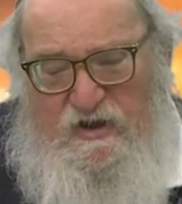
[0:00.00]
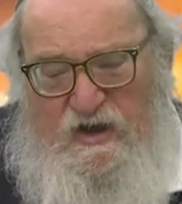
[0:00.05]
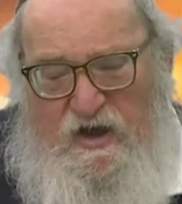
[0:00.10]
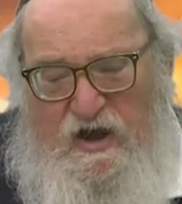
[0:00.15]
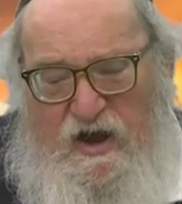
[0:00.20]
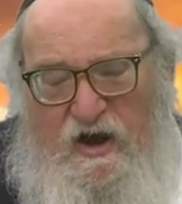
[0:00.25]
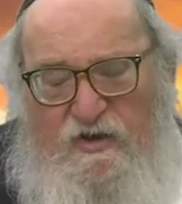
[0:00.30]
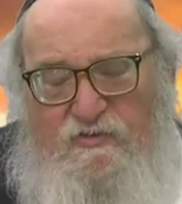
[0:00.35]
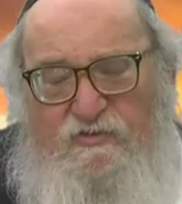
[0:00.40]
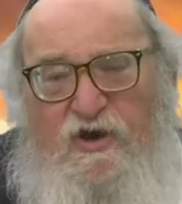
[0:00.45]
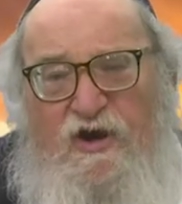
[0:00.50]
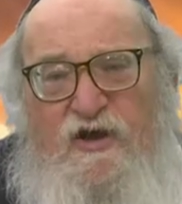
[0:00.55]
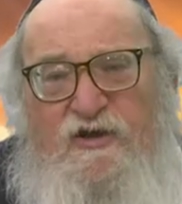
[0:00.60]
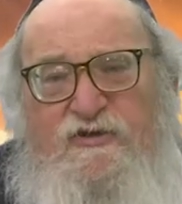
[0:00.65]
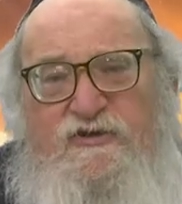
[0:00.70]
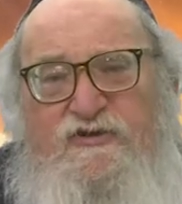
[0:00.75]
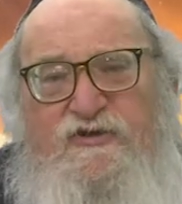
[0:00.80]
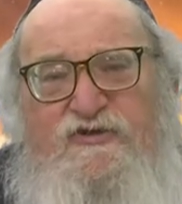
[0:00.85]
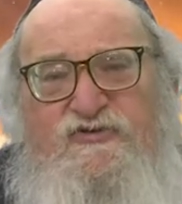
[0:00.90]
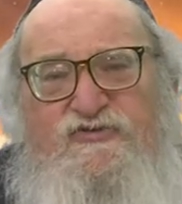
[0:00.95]
are
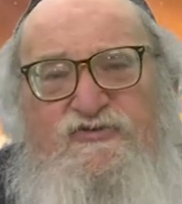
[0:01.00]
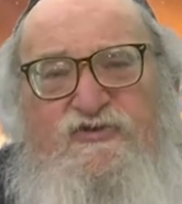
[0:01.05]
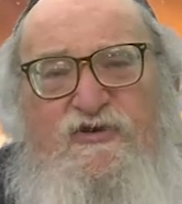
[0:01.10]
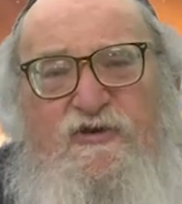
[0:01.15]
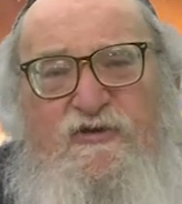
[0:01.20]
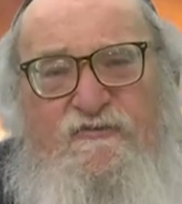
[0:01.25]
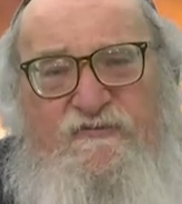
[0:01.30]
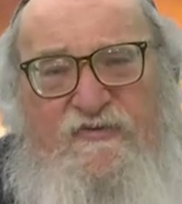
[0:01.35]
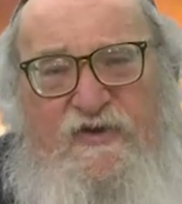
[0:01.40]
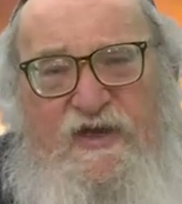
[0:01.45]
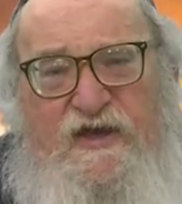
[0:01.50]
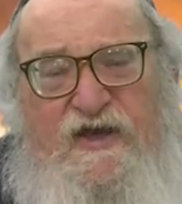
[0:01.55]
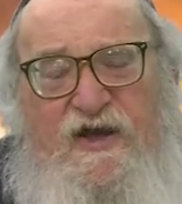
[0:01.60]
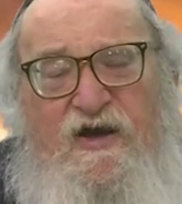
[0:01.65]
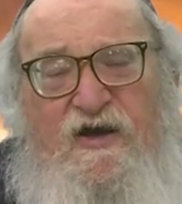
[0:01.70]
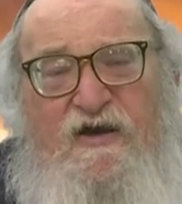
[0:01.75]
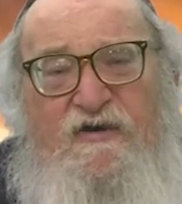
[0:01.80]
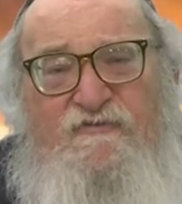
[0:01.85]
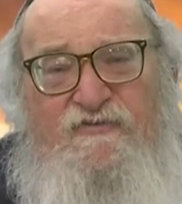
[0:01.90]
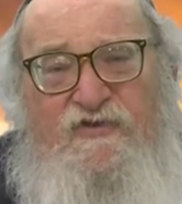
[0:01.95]
undeserving
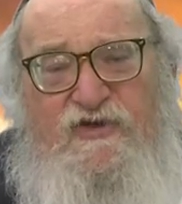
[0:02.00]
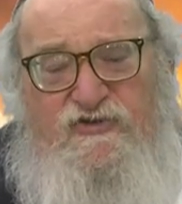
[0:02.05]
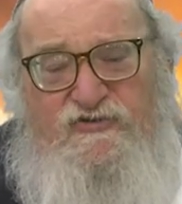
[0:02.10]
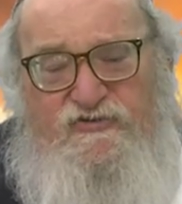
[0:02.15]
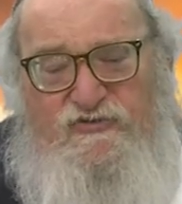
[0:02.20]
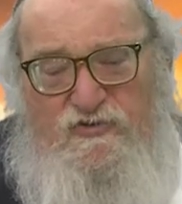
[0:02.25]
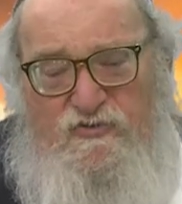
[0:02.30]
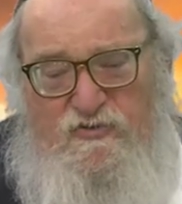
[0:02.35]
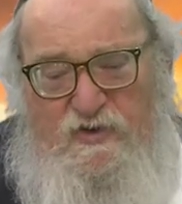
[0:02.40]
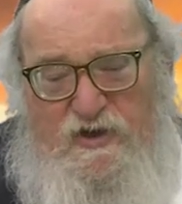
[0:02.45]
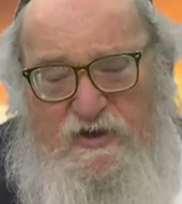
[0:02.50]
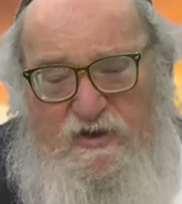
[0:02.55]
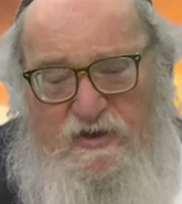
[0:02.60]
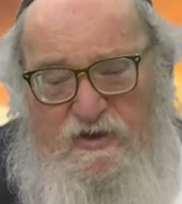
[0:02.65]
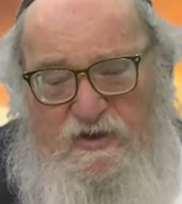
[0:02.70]
of Yeshua.